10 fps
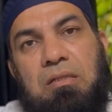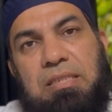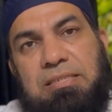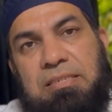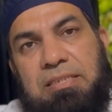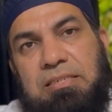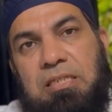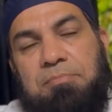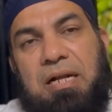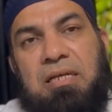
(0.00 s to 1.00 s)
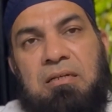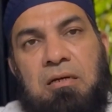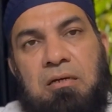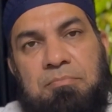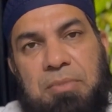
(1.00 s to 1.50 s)
This increases the
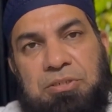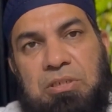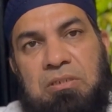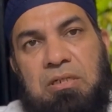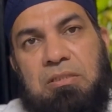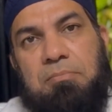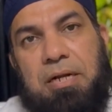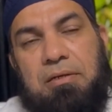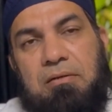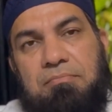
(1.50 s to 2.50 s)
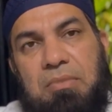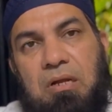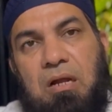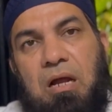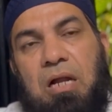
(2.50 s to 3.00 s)
bladder pressure in the bladder,
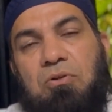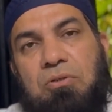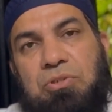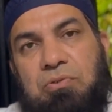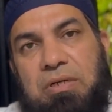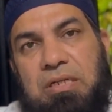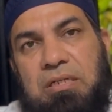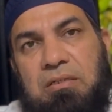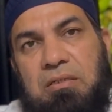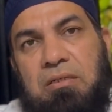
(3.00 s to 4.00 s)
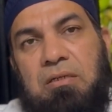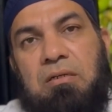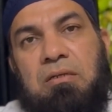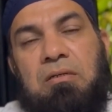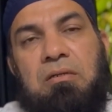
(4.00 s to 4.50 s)
and consequently,
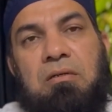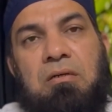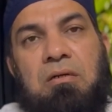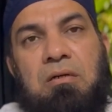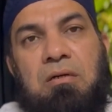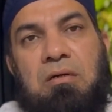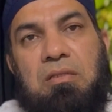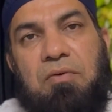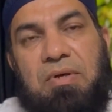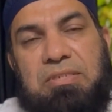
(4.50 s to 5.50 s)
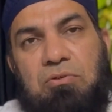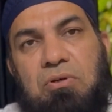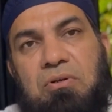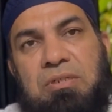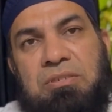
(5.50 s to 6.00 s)
the
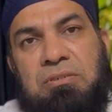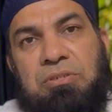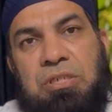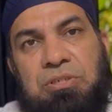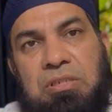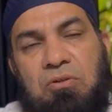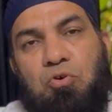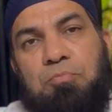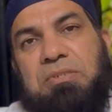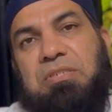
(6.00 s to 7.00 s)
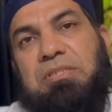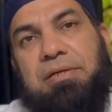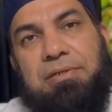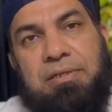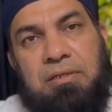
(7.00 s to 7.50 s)
vesico-ureteric junction opens
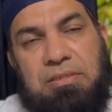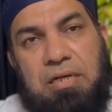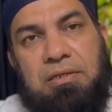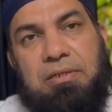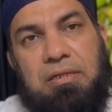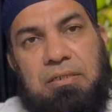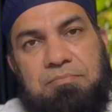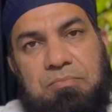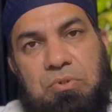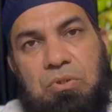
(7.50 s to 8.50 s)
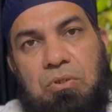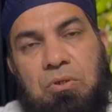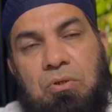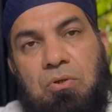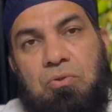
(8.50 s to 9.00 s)
secondarily.
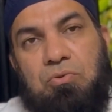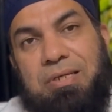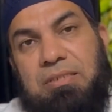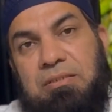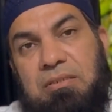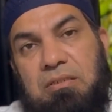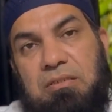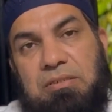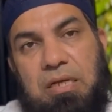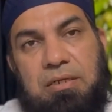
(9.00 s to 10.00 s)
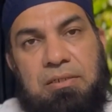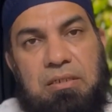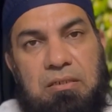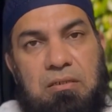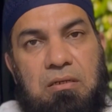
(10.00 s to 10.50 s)
So, in
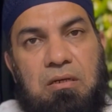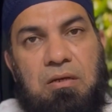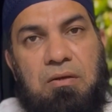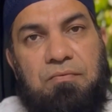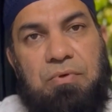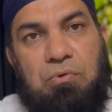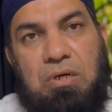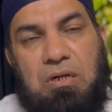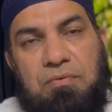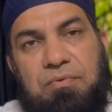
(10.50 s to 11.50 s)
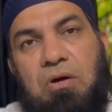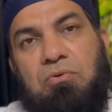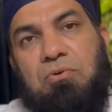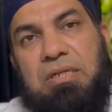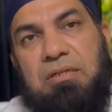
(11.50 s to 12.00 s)
secondary VUR, we have
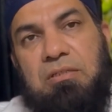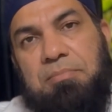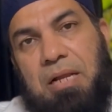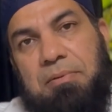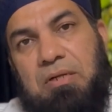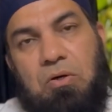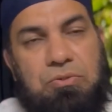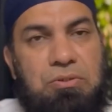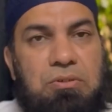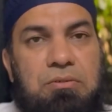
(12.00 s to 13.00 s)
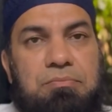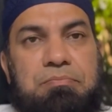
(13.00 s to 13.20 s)
to treat the primary cause.